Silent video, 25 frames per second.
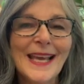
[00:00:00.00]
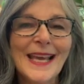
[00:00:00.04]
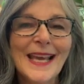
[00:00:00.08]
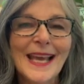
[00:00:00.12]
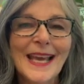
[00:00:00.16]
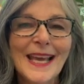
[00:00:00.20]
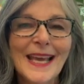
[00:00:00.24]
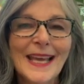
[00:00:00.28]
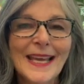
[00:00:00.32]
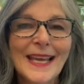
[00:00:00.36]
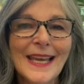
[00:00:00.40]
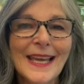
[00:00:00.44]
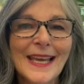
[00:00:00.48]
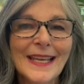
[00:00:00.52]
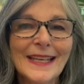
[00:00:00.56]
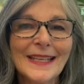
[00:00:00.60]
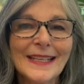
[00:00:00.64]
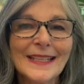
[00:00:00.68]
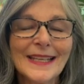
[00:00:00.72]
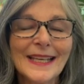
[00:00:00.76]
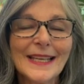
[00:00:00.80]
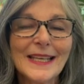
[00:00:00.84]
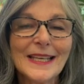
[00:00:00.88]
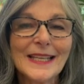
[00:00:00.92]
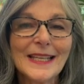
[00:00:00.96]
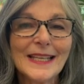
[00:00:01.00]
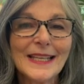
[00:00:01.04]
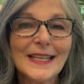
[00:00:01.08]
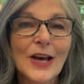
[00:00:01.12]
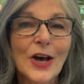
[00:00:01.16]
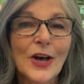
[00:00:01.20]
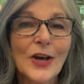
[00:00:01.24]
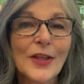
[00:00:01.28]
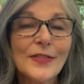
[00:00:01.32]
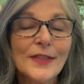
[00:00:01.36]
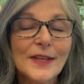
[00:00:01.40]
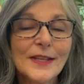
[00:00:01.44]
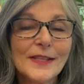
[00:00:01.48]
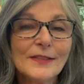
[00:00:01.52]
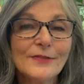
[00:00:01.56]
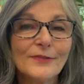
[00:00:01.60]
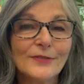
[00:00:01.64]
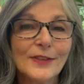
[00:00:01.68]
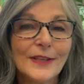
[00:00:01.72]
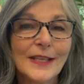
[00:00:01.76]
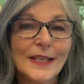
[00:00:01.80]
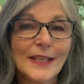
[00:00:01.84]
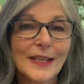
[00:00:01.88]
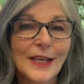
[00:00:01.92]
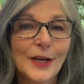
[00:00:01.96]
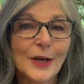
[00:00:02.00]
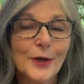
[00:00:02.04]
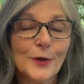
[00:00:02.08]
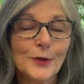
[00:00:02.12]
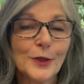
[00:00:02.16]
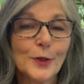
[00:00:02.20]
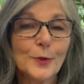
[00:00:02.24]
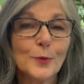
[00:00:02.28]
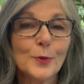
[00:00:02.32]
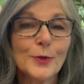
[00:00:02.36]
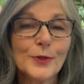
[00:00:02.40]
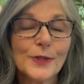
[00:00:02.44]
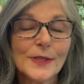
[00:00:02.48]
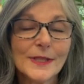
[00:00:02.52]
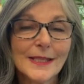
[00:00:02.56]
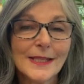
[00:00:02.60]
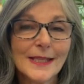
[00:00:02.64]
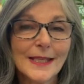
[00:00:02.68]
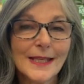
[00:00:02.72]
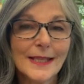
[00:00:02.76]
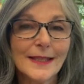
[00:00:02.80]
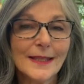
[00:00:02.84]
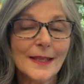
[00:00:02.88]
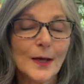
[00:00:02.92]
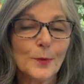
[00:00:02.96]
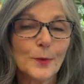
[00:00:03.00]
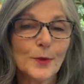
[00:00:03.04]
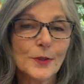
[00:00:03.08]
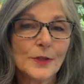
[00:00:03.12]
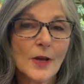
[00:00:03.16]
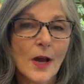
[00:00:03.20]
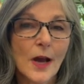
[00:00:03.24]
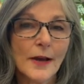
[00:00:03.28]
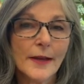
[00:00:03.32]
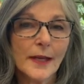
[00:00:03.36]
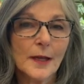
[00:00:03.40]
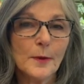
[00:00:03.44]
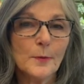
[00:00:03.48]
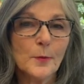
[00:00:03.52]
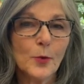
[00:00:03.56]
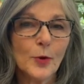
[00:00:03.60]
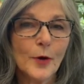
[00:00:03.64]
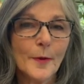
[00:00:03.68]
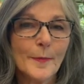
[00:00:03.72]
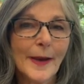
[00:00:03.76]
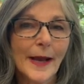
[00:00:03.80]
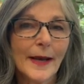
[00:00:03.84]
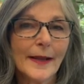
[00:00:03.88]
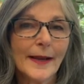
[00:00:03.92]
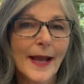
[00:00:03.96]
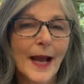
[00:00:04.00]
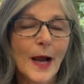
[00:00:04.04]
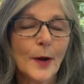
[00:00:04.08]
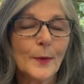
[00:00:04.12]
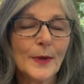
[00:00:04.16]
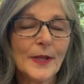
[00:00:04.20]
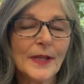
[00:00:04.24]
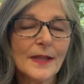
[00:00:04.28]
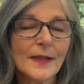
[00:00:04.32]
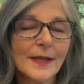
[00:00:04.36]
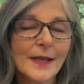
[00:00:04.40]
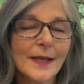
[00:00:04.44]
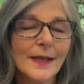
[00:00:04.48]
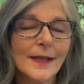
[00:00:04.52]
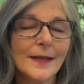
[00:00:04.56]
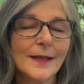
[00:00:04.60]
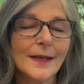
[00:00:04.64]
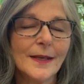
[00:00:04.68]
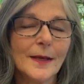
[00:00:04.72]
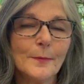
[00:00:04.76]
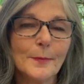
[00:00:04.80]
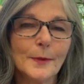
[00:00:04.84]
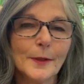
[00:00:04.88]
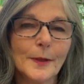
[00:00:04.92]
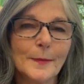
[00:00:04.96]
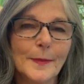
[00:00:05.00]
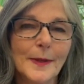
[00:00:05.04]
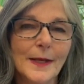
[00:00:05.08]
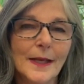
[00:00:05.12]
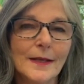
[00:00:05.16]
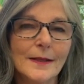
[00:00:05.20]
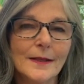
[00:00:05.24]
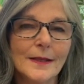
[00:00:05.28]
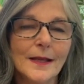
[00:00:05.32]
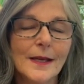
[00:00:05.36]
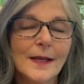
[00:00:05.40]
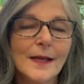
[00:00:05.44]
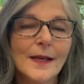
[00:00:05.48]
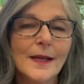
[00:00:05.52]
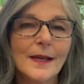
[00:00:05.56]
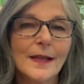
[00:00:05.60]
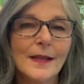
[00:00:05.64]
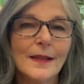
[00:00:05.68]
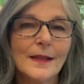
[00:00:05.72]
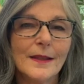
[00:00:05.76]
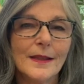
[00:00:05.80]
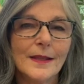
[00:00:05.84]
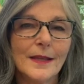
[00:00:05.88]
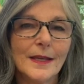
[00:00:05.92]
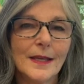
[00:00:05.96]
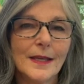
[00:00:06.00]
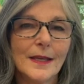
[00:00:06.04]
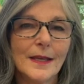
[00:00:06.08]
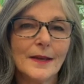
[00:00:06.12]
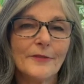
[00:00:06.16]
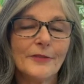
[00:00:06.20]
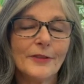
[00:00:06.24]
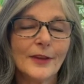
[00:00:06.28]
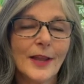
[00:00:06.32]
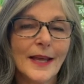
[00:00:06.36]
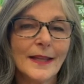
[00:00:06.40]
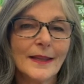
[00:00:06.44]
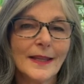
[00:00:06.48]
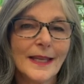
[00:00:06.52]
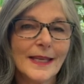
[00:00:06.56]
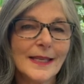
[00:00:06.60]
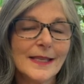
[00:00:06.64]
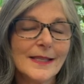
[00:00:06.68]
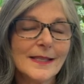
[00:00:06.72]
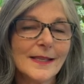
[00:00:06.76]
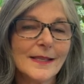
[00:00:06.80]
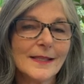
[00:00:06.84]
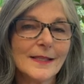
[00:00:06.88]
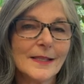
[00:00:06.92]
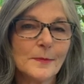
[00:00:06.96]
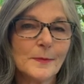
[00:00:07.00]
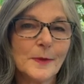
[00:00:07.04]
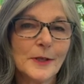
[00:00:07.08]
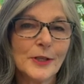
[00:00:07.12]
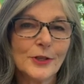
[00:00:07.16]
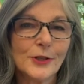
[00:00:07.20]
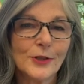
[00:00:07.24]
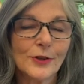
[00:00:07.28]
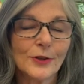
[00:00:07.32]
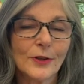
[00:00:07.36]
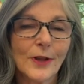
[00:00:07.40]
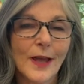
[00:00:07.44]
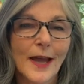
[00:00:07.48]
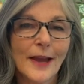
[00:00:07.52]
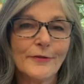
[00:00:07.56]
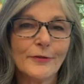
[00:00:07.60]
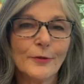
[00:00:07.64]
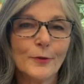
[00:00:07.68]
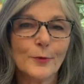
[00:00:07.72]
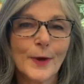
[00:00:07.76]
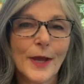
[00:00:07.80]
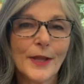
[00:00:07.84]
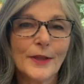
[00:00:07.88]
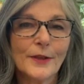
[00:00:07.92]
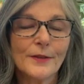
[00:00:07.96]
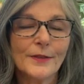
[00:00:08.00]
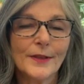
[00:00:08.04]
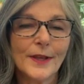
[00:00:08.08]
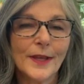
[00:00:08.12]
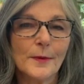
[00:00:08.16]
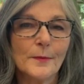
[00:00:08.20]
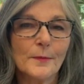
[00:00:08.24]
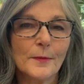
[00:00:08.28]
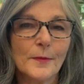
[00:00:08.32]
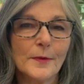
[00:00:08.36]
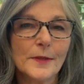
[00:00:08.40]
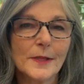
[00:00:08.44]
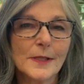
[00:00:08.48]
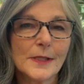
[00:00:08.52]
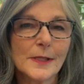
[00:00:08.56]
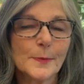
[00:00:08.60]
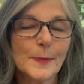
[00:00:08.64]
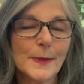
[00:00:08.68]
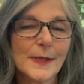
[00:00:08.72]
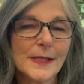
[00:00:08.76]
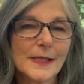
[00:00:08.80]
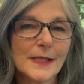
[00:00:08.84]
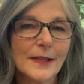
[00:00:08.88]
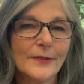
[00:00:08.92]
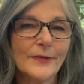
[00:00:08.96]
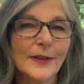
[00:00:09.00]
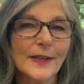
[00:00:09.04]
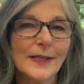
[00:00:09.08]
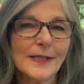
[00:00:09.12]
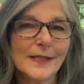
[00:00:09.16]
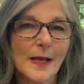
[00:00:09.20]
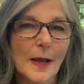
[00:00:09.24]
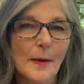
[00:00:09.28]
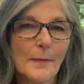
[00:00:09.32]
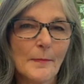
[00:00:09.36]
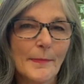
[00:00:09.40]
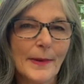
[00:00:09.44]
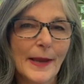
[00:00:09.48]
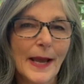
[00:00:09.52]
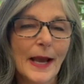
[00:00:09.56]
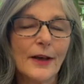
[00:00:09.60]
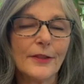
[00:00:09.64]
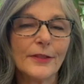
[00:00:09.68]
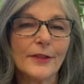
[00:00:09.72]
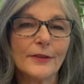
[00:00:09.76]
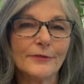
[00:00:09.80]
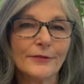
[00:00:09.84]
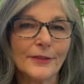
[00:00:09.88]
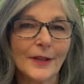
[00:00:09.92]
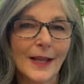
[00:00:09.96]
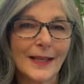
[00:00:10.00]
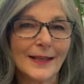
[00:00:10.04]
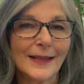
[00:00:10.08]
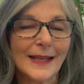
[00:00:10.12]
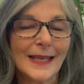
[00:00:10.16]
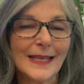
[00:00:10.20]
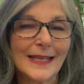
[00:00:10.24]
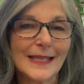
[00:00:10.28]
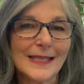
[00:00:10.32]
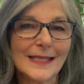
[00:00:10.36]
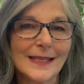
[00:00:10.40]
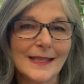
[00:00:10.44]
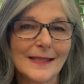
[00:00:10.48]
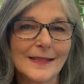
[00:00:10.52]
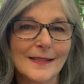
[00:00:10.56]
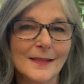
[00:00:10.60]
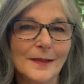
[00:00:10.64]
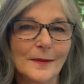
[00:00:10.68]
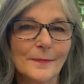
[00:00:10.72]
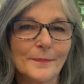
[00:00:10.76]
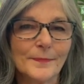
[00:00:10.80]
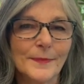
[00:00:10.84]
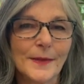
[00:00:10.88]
And on this video, you will see that we're talking more about how we think and implement the FlyLady system into your life rather than the specifics about the FlyLady system.